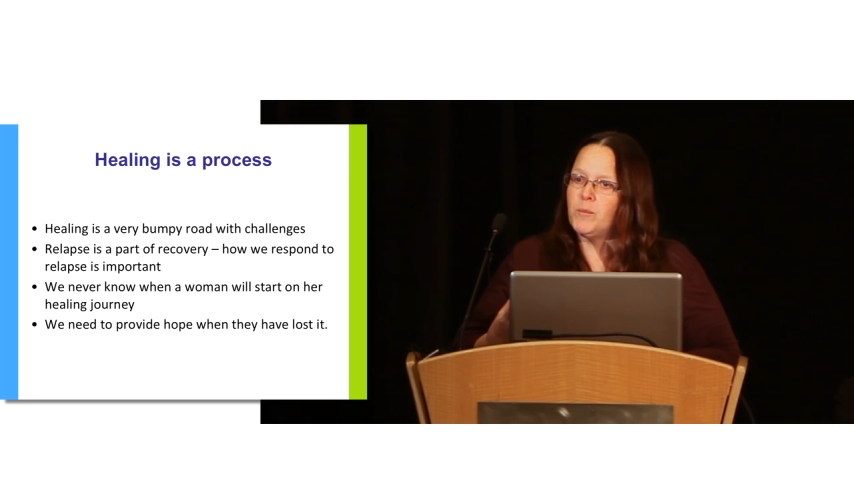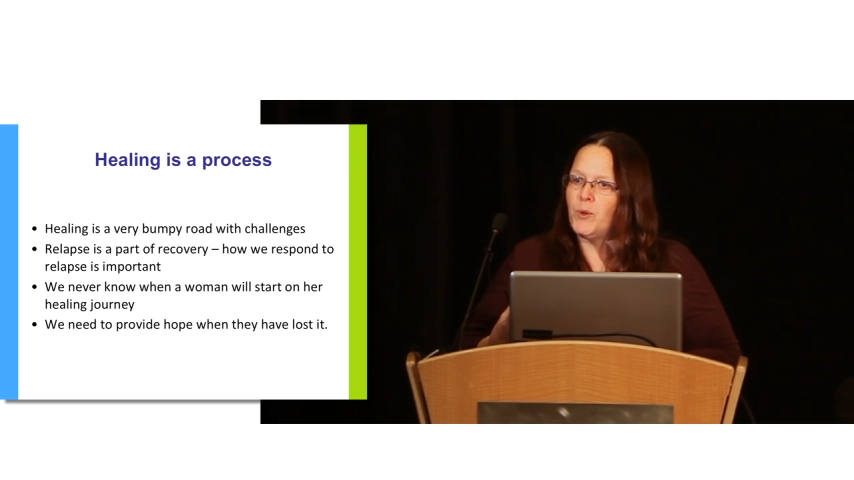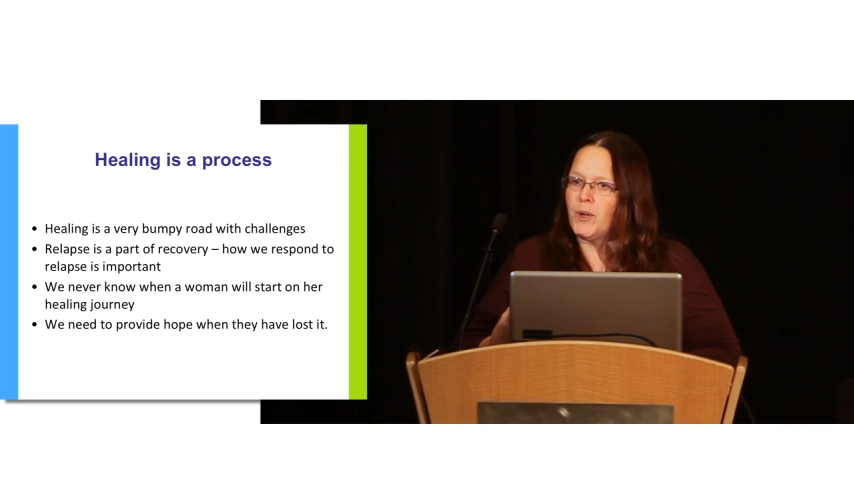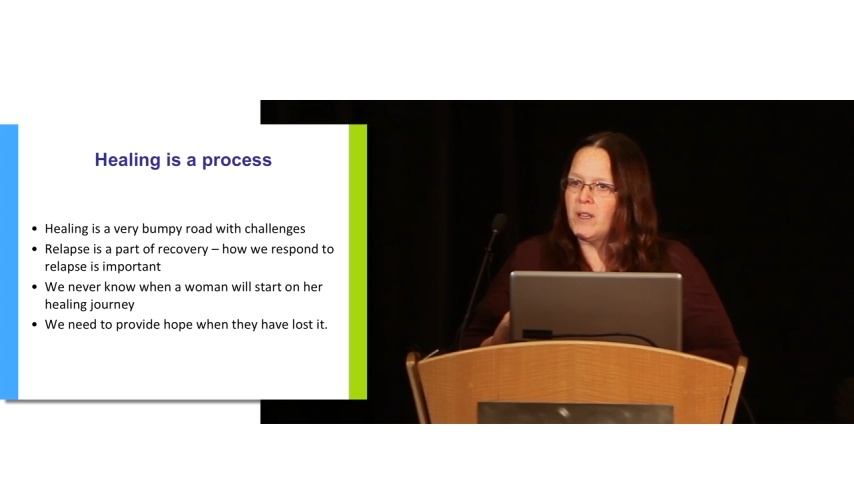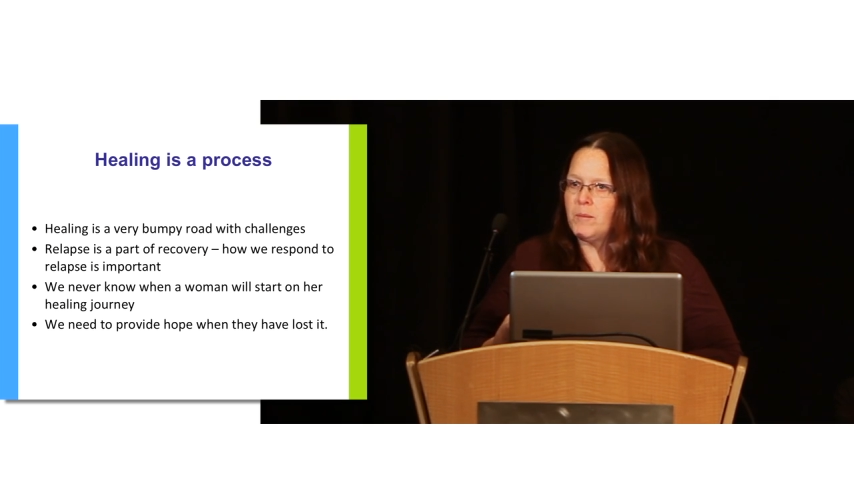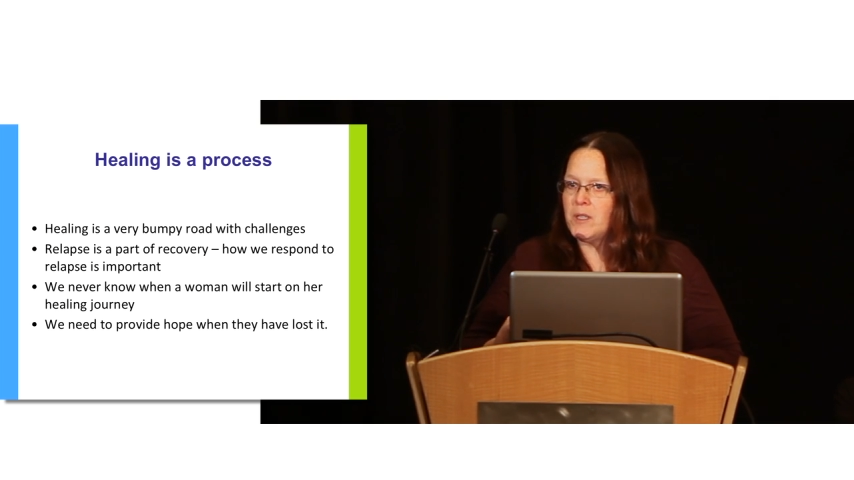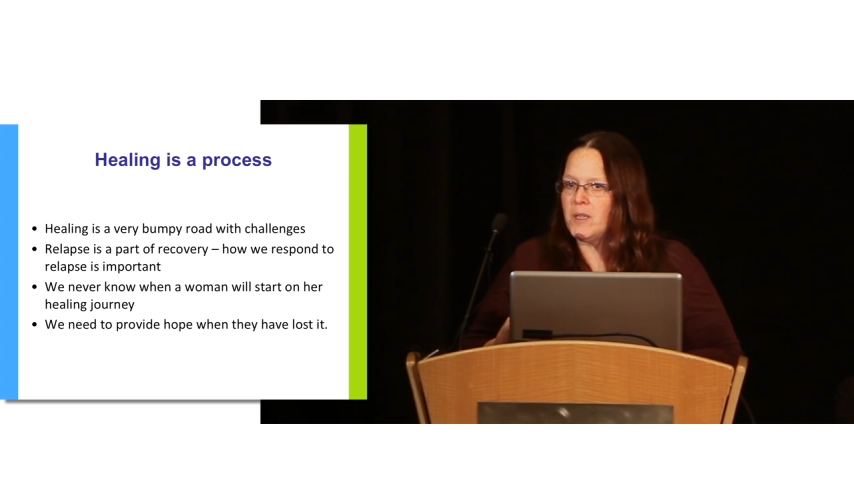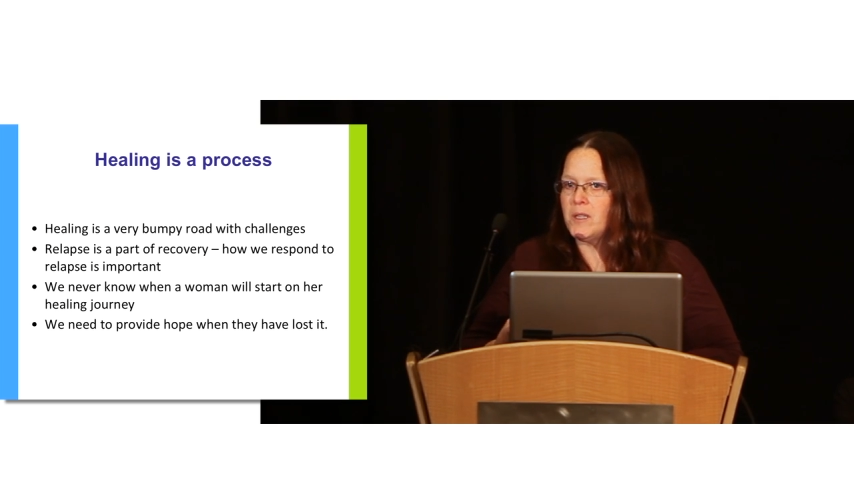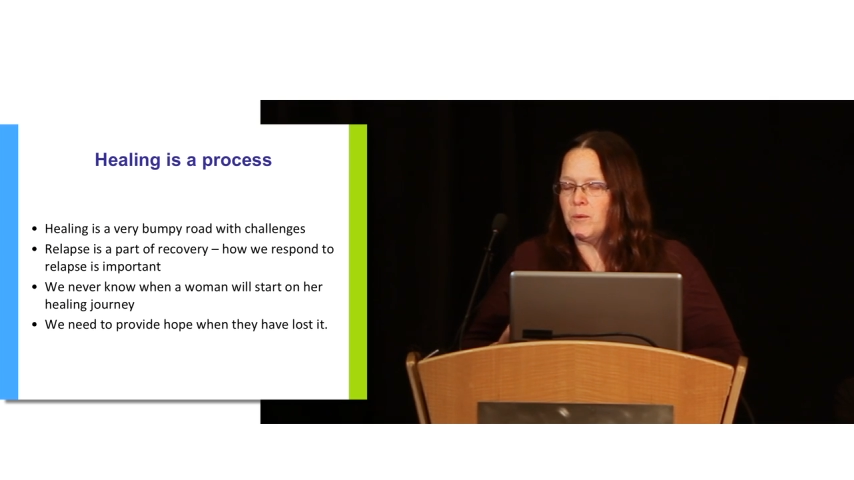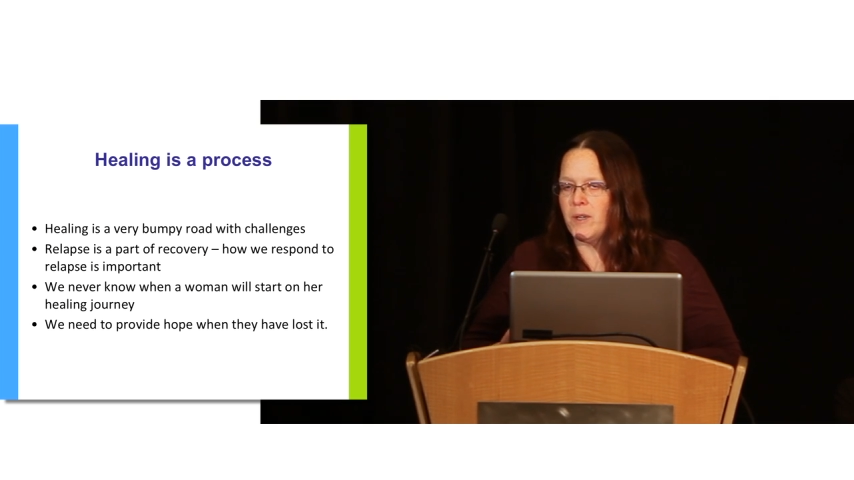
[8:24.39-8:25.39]
supporting them
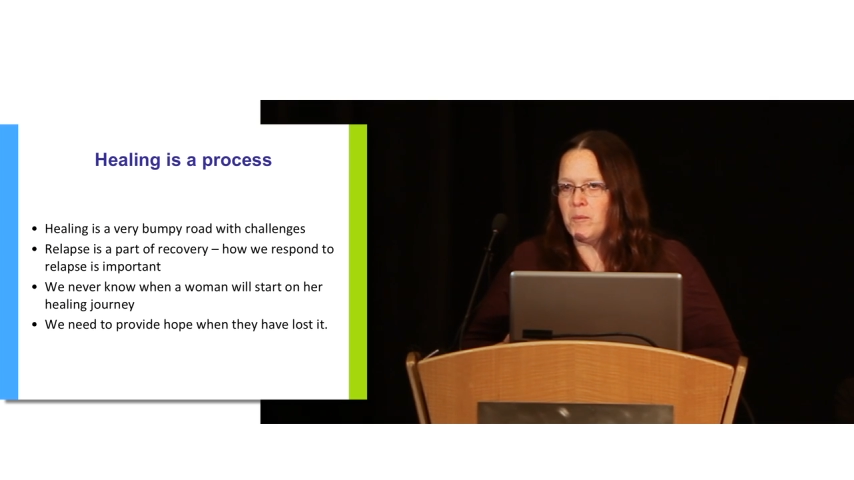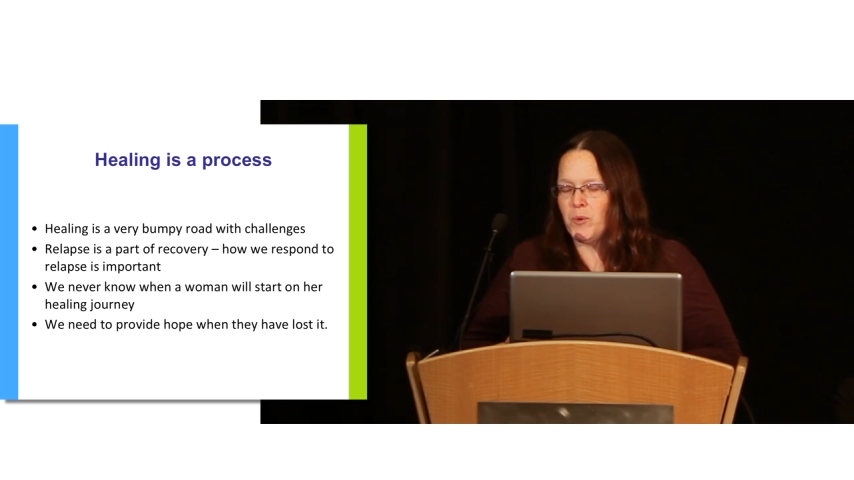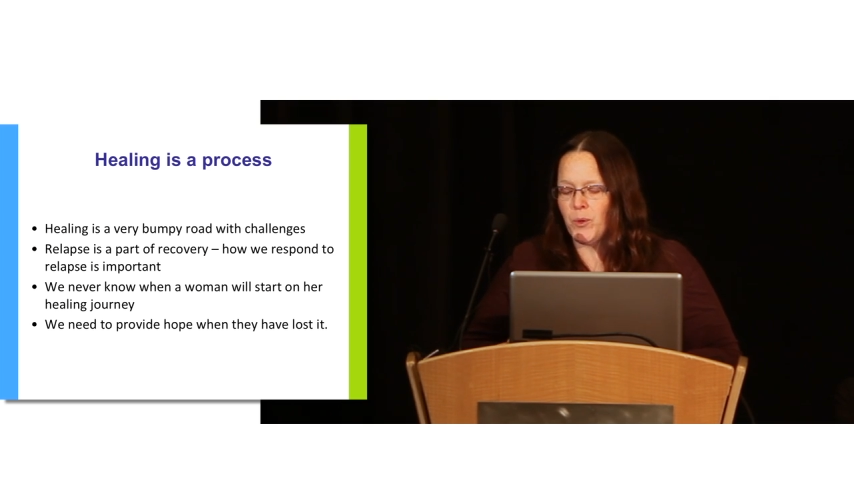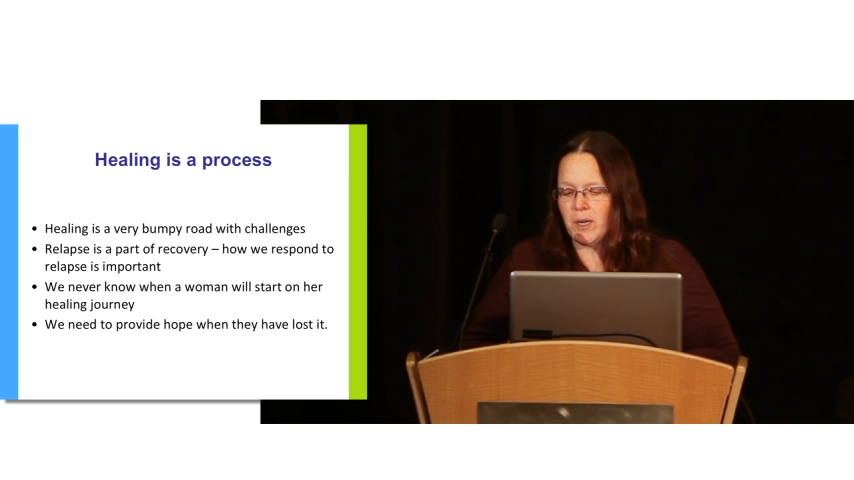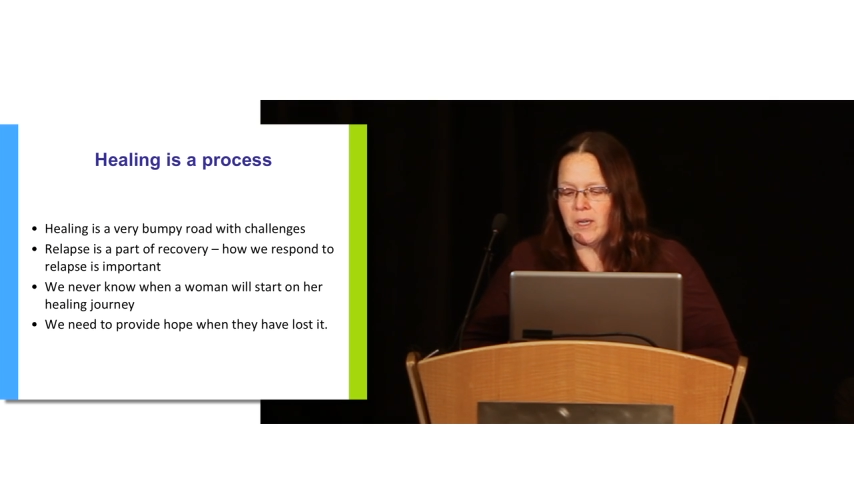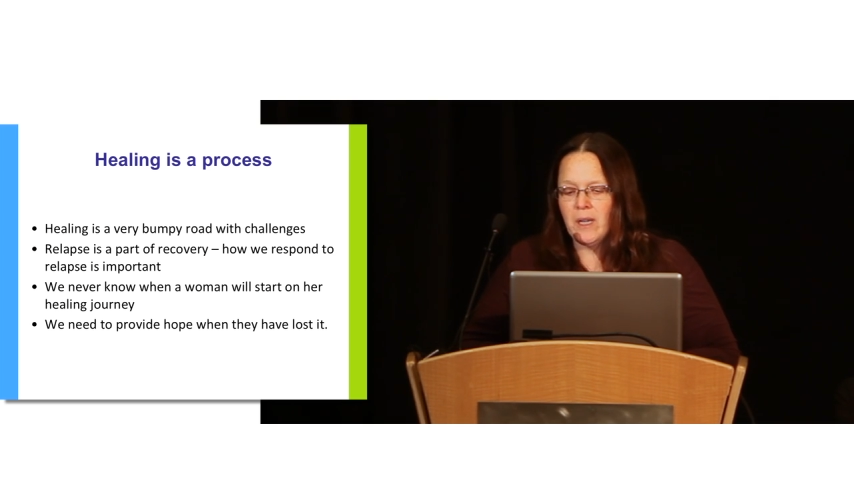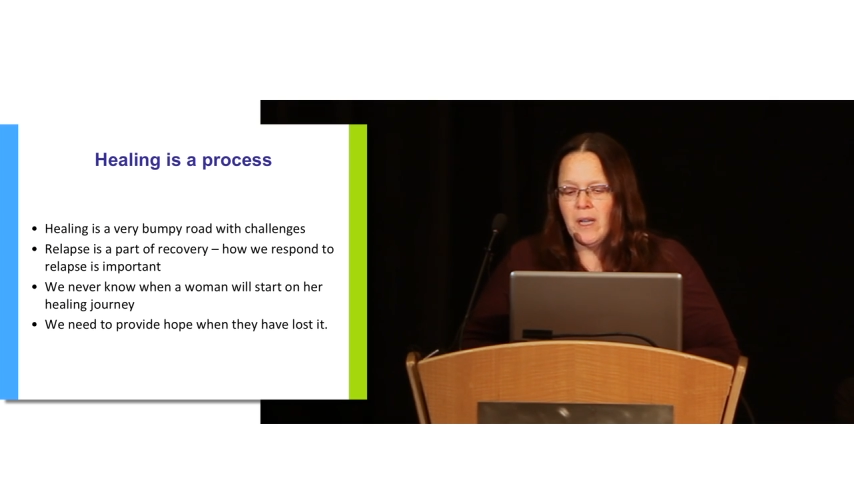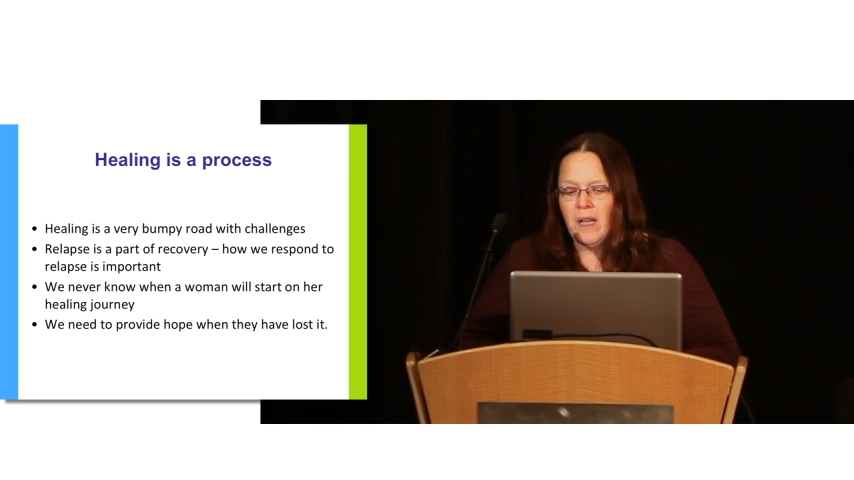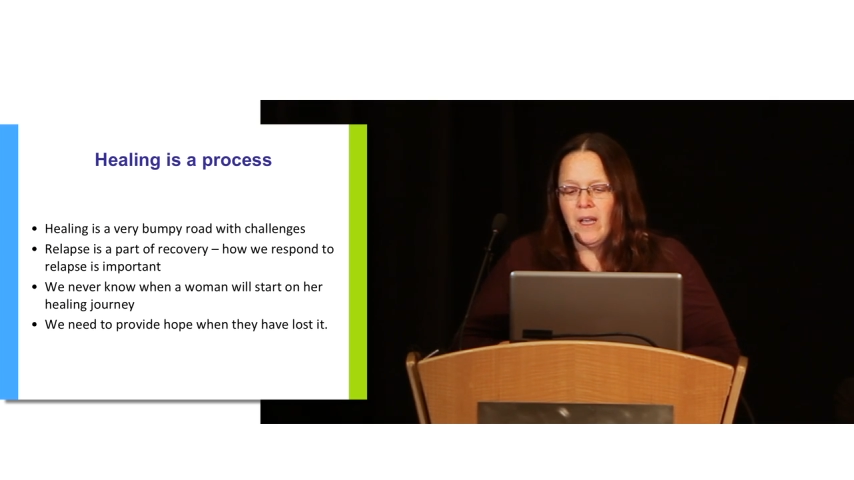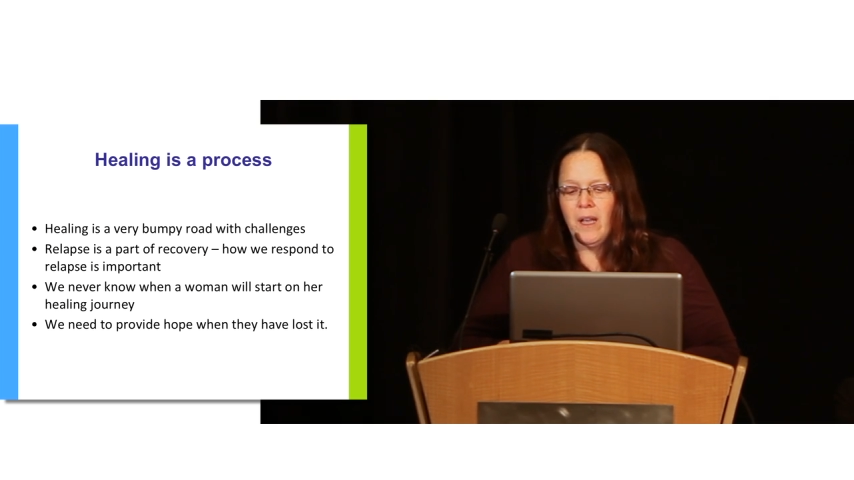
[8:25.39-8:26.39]
is really important.